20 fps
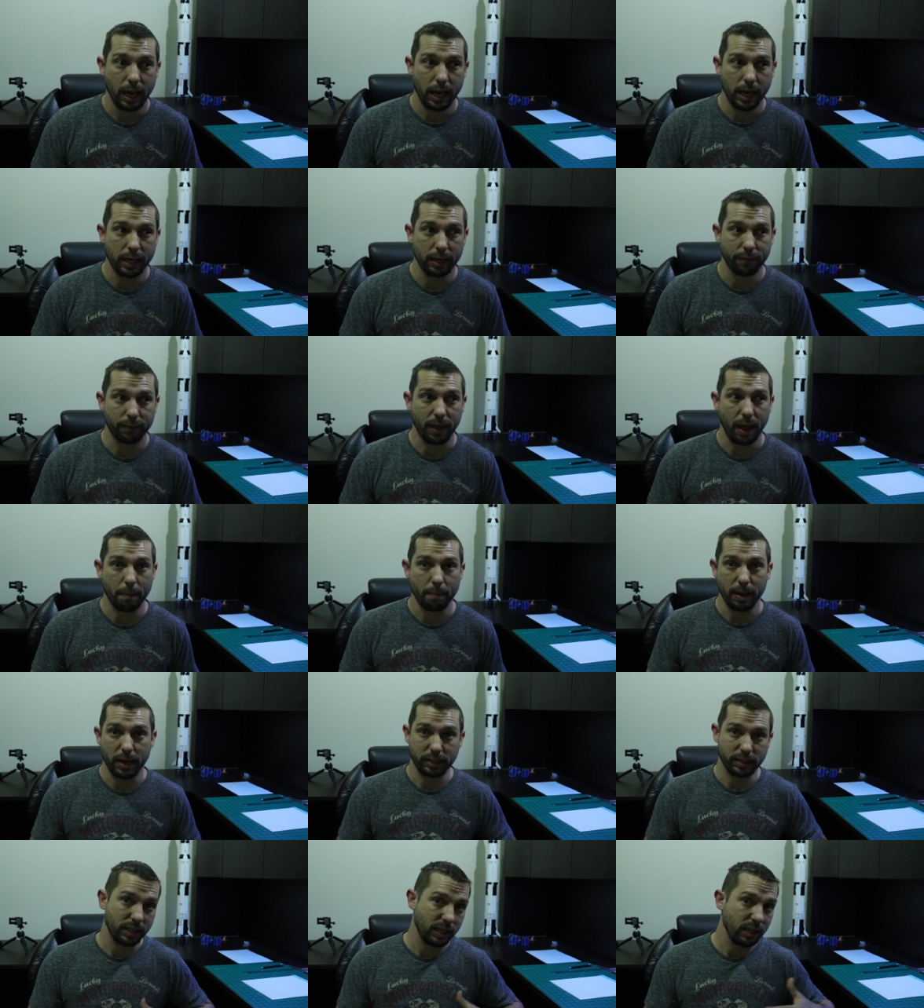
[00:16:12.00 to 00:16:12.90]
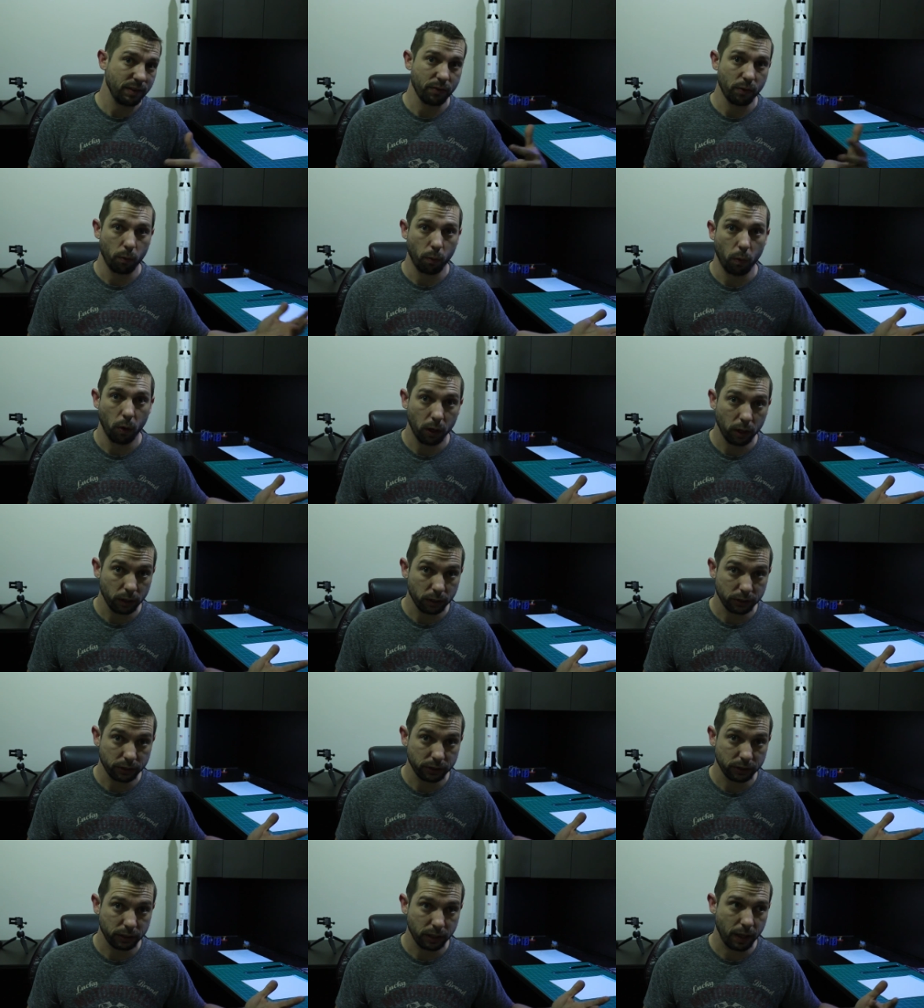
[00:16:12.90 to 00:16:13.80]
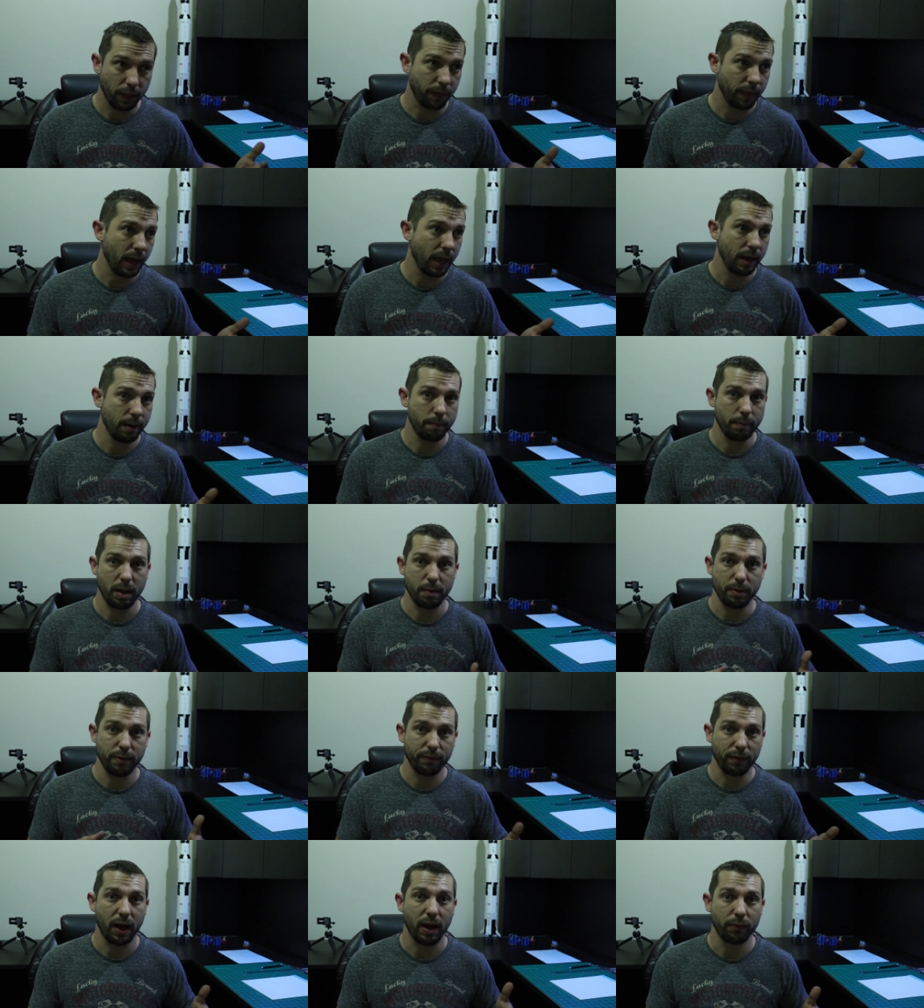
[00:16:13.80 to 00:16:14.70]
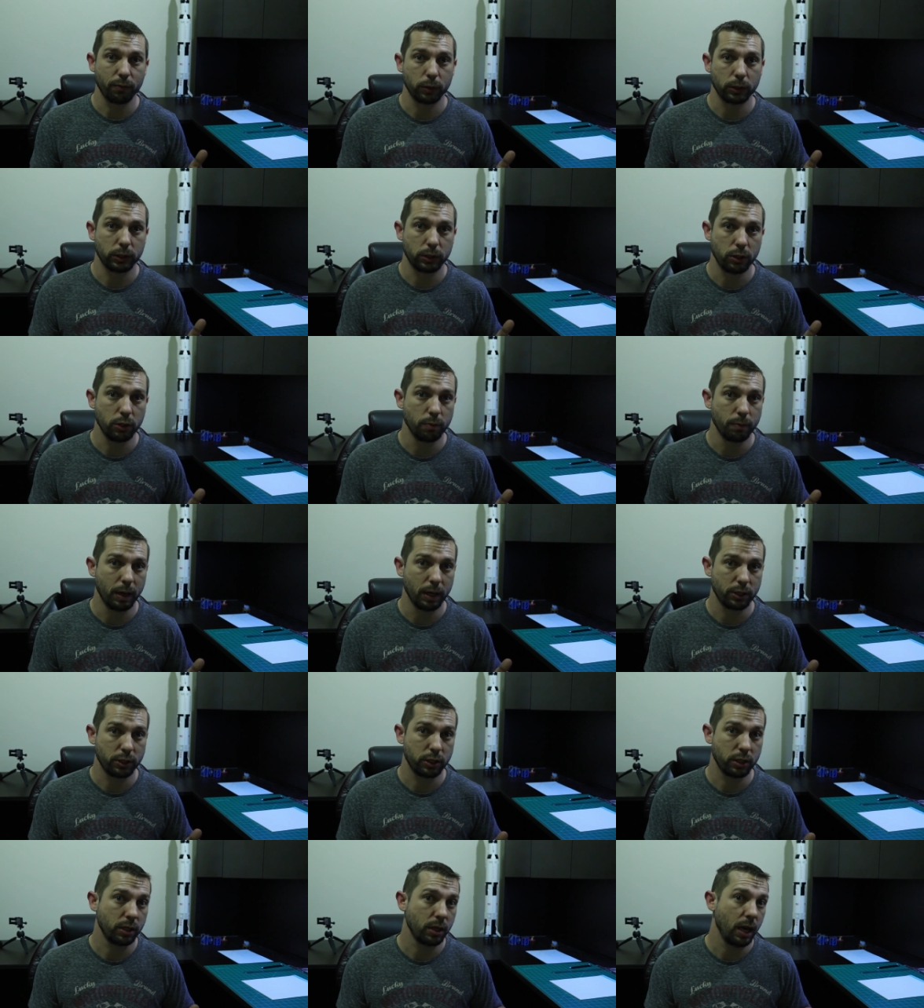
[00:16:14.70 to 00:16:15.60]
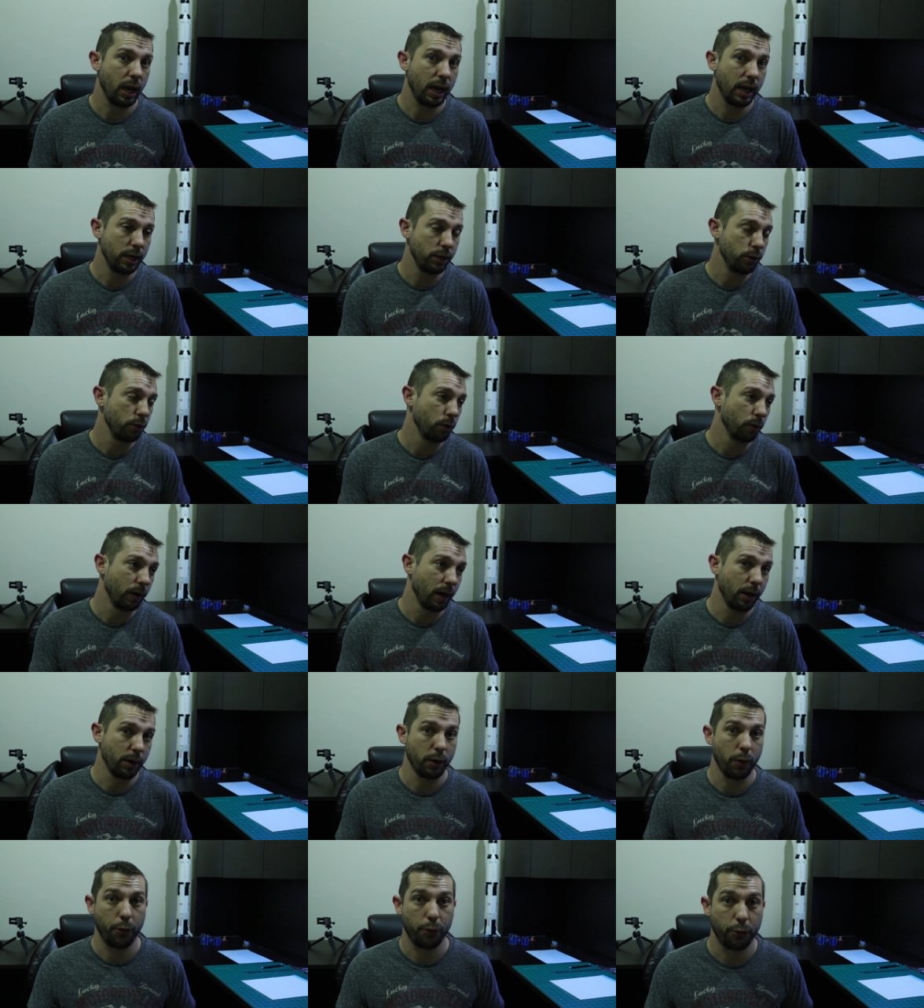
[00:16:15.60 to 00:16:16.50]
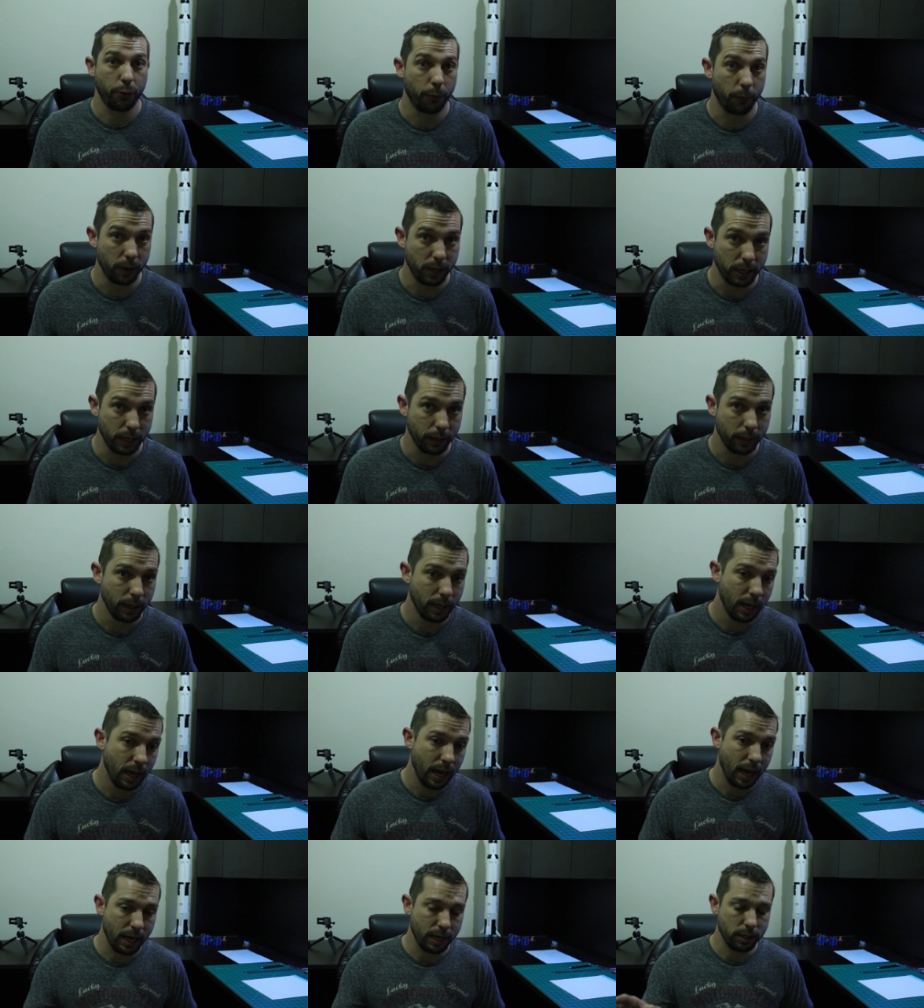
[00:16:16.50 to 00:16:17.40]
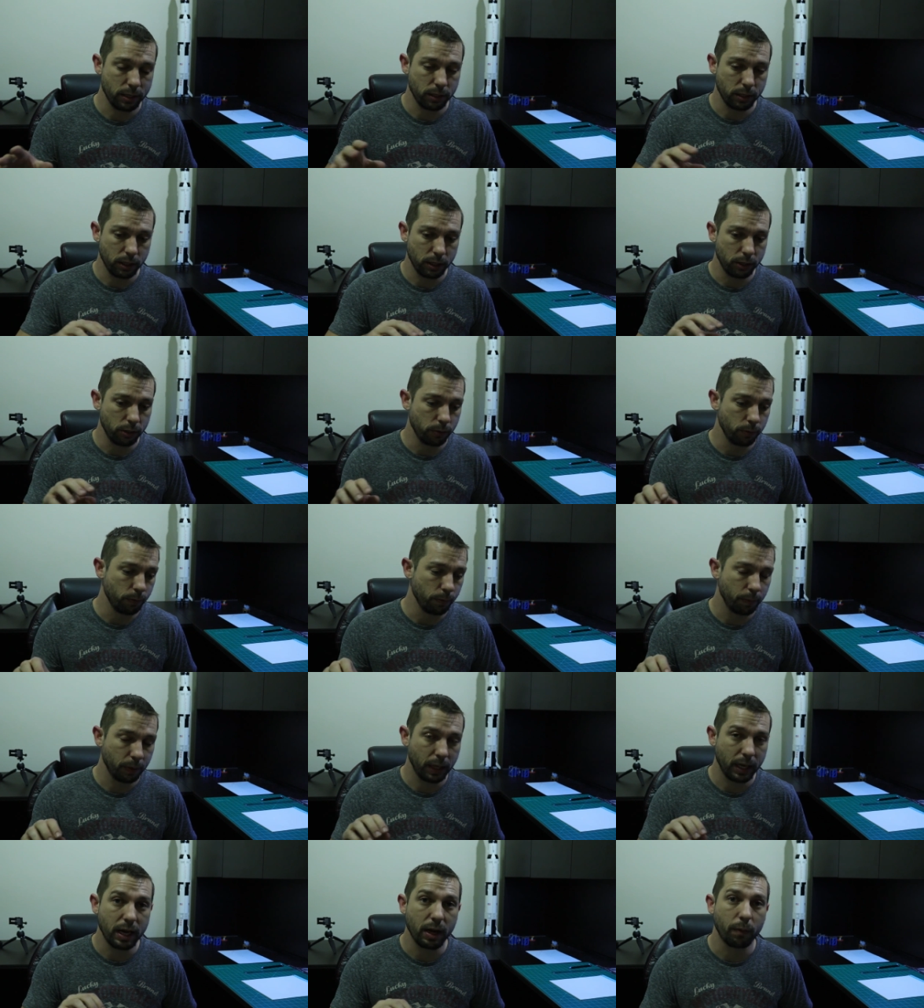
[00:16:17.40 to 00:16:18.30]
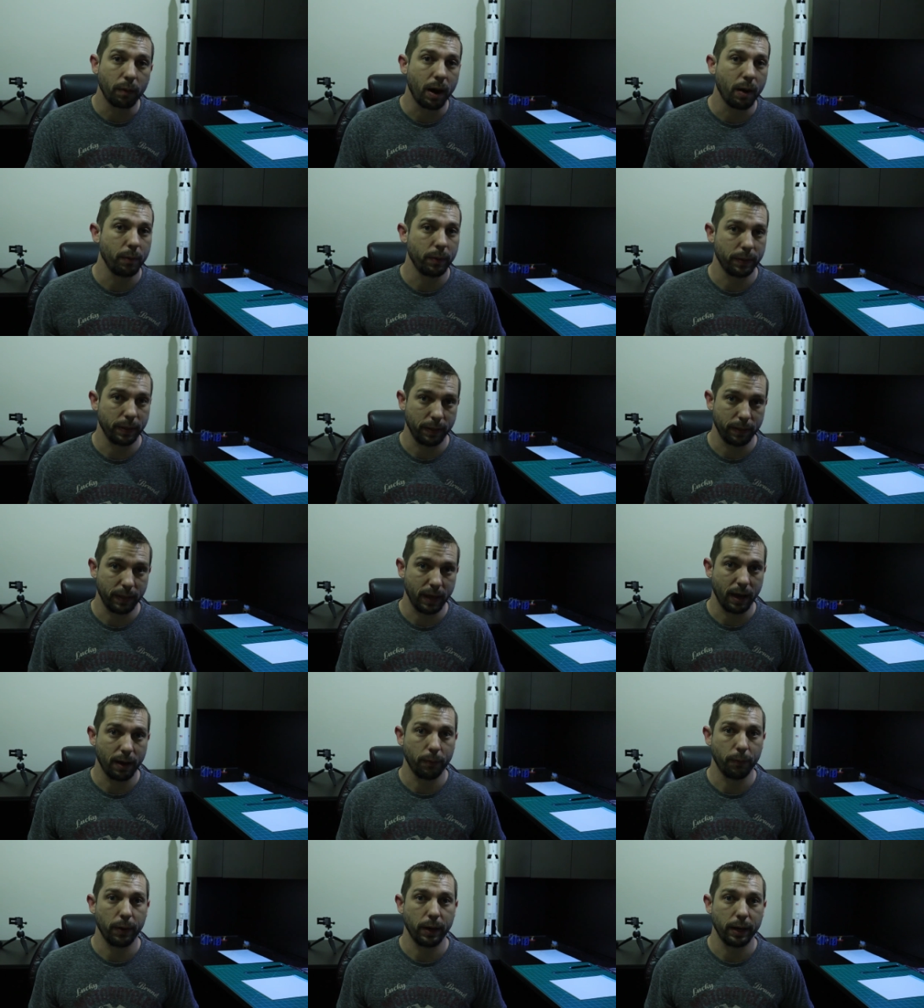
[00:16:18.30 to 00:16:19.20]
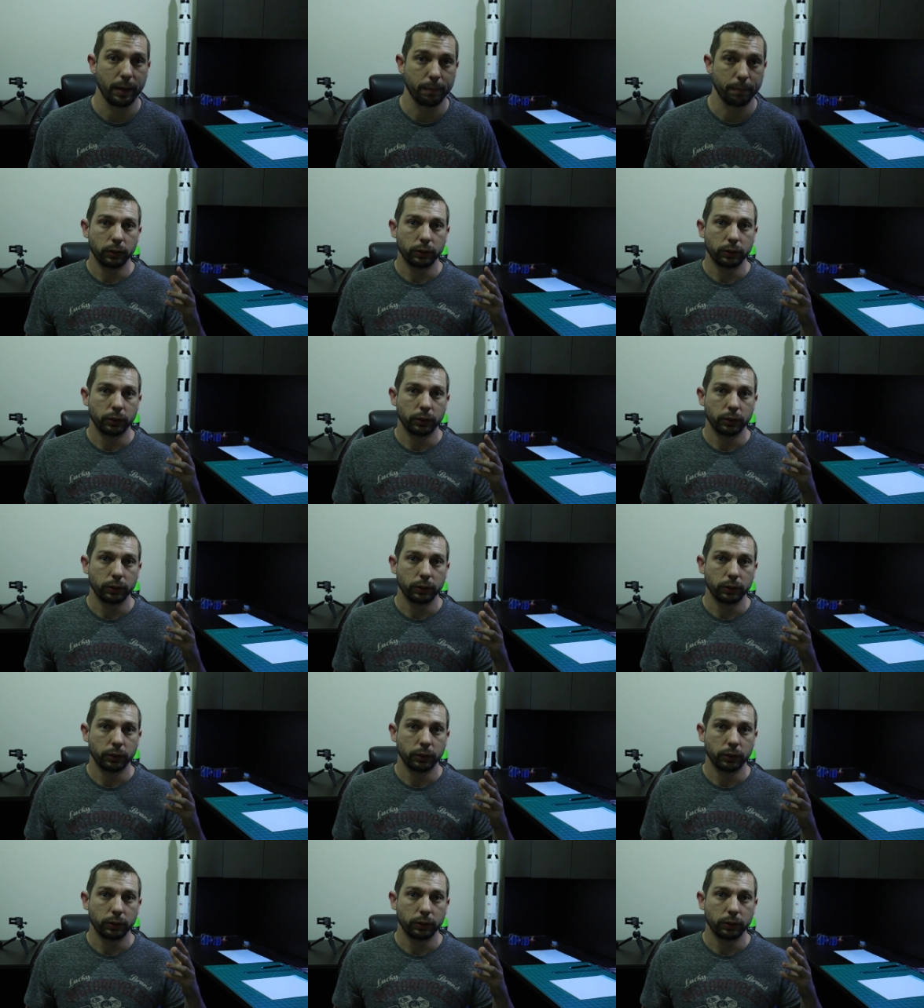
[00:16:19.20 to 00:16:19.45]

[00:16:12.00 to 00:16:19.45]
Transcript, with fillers: And if that makes it even worse, then maybe five was too much and you go down to three, and you, and you play around with it that way.